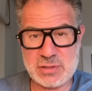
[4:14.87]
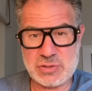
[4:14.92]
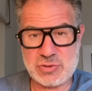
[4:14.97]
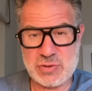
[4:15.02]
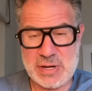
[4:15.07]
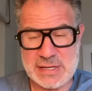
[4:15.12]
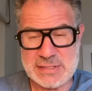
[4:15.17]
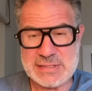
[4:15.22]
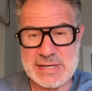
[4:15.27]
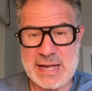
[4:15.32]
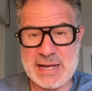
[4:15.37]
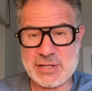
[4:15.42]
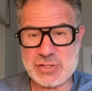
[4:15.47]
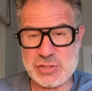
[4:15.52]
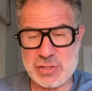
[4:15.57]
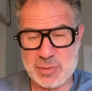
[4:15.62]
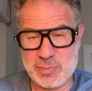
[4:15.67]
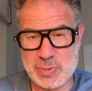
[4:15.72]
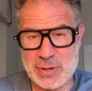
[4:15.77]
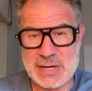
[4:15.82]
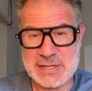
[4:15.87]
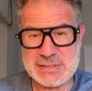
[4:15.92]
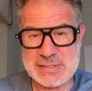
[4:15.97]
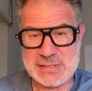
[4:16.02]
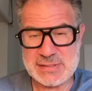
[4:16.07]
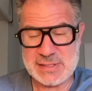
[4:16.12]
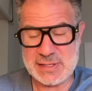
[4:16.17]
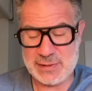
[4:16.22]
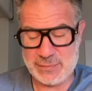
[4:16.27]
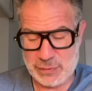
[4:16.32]
transaction or
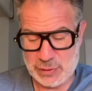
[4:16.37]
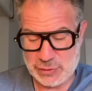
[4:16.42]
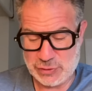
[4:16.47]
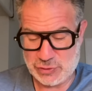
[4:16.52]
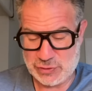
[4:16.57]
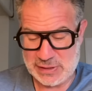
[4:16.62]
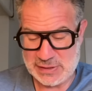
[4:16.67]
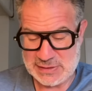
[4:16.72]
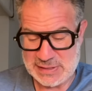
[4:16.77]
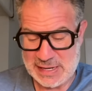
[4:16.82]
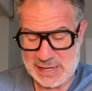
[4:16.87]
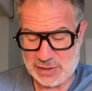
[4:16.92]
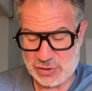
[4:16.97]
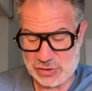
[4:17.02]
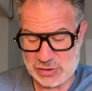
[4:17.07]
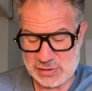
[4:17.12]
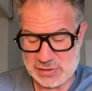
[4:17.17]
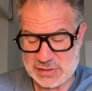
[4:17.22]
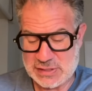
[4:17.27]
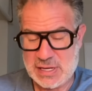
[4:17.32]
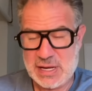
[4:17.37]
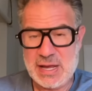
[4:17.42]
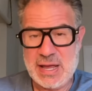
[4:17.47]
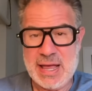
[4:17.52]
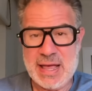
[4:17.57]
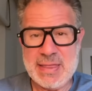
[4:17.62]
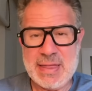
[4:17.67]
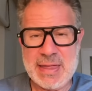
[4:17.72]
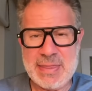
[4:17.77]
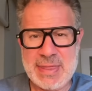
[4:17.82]
processing of those transactions.
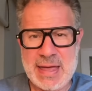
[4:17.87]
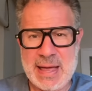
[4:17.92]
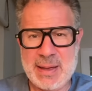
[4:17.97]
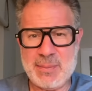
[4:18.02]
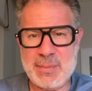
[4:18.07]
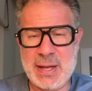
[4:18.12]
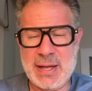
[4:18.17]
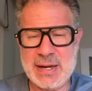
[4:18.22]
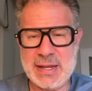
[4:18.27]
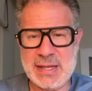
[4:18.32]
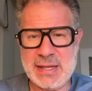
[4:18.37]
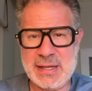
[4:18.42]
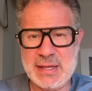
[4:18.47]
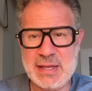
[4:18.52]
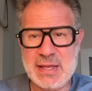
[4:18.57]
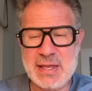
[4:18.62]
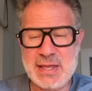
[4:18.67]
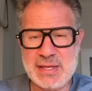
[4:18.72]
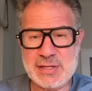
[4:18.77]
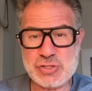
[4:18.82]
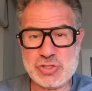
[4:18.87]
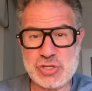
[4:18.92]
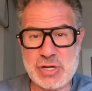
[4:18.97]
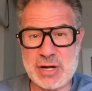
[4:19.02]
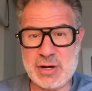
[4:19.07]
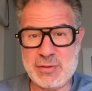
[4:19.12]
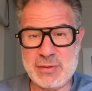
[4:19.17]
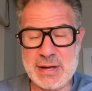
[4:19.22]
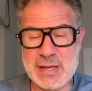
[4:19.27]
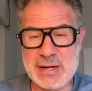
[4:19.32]
And then that money is
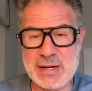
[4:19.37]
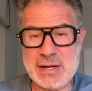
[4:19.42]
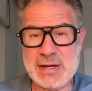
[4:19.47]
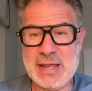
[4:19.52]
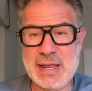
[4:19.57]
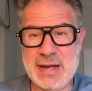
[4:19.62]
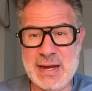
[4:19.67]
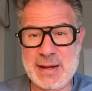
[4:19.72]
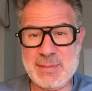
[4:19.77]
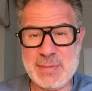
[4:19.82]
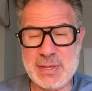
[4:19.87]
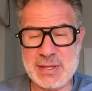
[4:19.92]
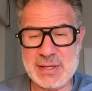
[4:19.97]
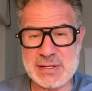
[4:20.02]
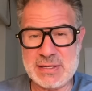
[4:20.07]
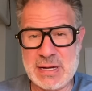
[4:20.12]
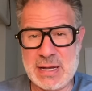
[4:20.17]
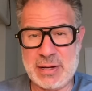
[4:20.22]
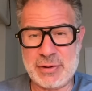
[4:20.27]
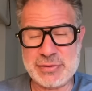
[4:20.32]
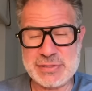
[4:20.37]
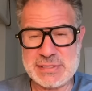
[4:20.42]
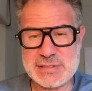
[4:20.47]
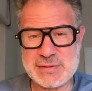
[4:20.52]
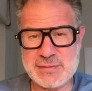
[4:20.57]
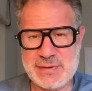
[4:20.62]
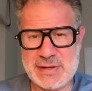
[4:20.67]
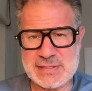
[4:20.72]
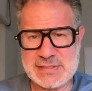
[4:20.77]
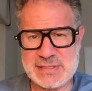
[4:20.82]
generated and $8 million is
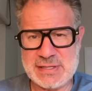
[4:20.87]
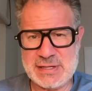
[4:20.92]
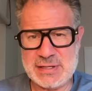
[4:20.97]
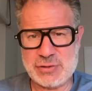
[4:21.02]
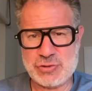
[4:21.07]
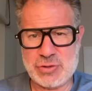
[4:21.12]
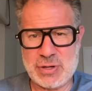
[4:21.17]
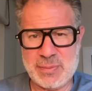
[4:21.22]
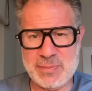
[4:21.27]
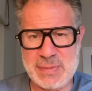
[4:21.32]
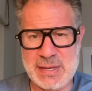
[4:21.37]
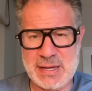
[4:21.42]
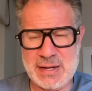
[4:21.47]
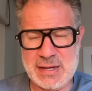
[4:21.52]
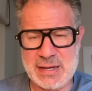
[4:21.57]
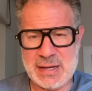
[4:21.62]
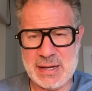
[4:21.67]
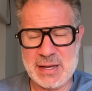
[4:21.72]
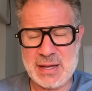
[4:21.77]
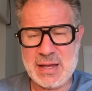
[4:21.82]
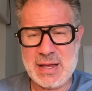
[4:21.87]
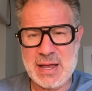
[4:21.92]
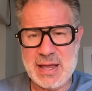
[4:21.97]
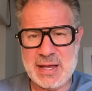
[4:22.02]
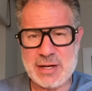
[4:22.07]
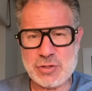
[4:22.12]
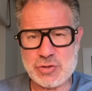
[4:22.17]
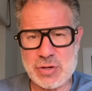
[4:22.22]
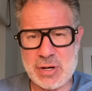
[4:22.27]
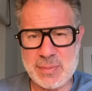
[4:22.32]
invested in Trump media,
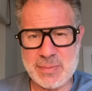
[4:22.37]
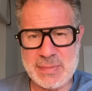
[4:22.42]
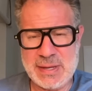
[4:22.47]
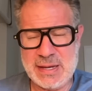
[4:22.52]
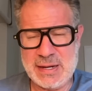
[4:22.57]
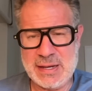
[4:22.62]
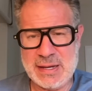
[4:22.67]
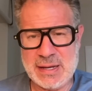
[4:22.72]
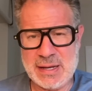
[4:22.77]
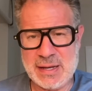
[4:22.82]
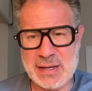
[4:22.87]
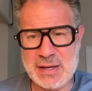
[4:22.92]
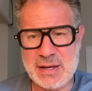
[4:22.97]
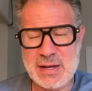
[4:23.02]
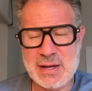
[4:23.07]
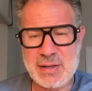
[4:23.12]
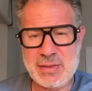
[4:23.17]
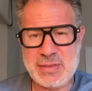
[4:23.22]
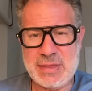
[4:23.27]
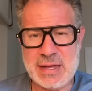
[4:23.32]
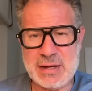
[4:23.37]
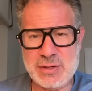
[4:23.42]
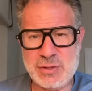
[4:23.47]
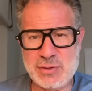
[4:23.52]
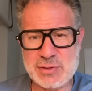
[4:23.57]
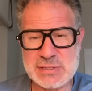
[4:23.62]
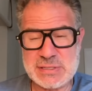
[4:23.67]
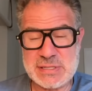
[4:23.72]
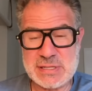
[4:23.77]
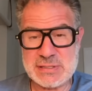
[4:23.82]
and Trump media then
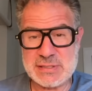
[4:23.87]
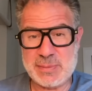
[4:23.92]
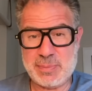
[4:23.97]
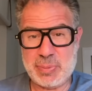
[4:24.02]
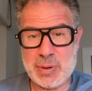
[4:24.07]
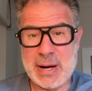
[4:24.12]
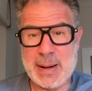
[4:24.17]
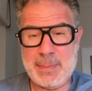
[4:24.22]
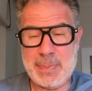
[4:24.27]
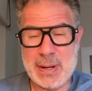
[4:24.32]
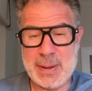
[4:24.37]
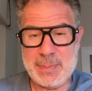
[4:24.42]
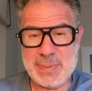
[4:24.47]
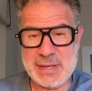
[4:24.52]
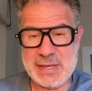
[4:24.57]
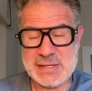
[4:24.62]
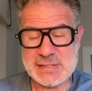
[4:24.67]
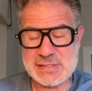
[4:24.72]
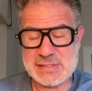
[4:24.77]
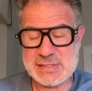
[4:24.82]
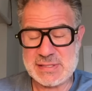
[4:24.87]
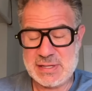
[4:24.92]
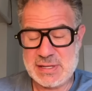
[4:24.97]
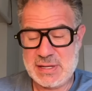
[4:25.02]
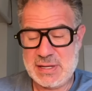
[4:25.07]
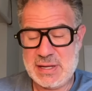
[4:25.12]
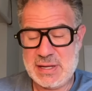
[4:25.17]
uses it to prop up its